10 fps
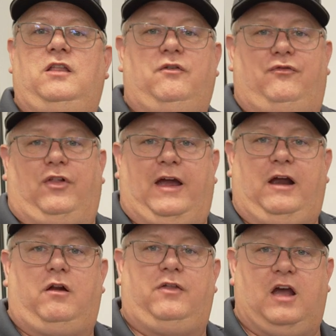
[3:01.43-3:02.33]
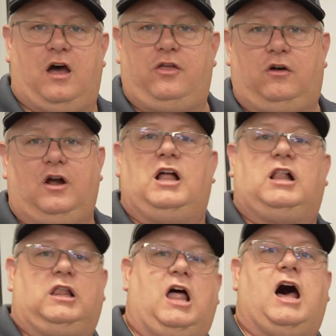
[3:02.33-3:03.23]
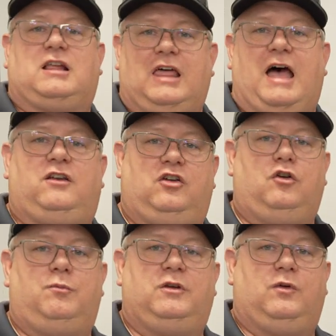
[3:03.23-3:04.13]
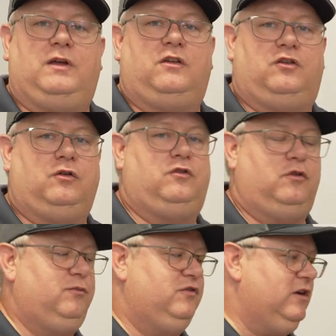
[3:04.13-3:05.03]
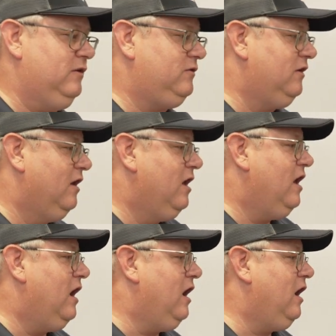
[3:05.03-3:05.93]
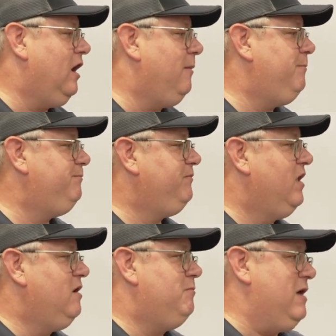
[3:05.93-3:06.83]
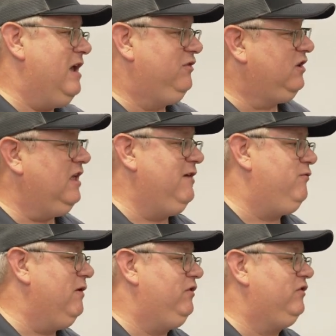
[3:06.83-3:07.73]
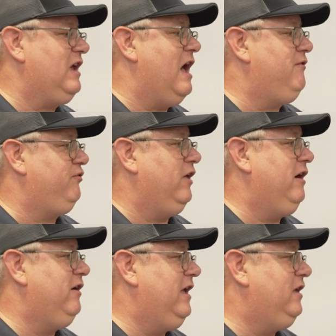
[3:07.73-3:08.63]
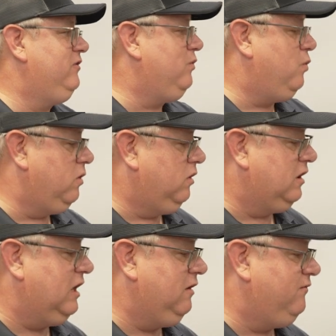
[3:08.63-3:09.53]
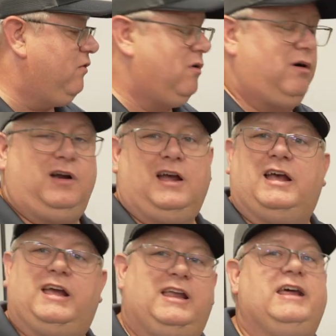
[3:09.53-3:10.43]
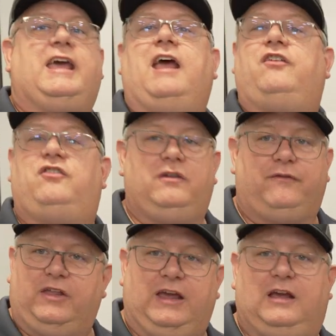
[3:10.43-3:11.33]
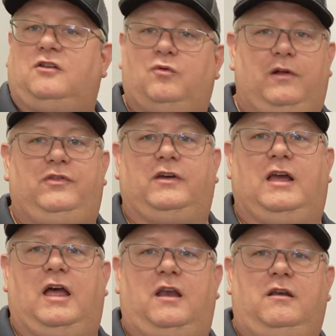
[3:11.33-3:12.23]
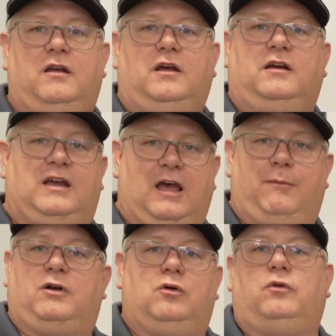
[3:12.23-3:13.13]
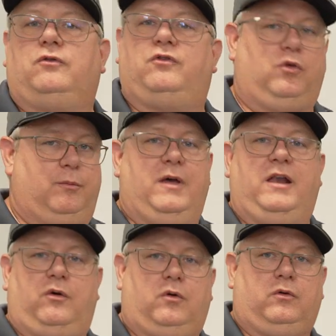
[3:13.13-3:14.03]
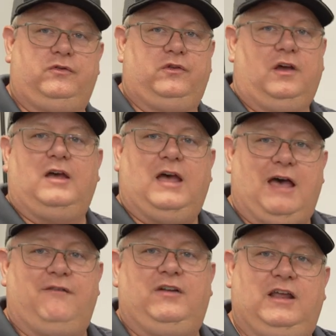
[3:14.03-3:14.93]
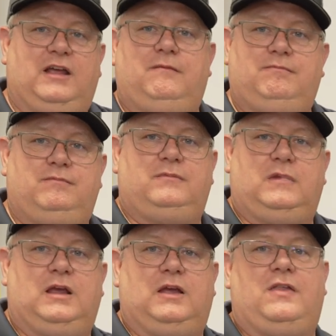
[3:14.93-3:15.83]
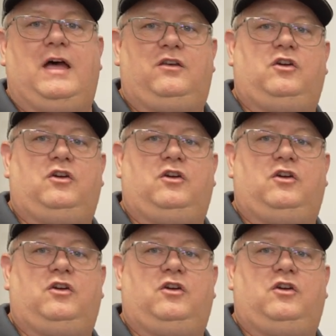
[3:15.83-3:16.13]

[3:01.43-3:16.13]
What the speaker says: and the flare on the other lock that tube between the two tube sheets. Basically, if we've just got flared ends, we're looking for indications of leakage once again. Chemicals or minerals evident in that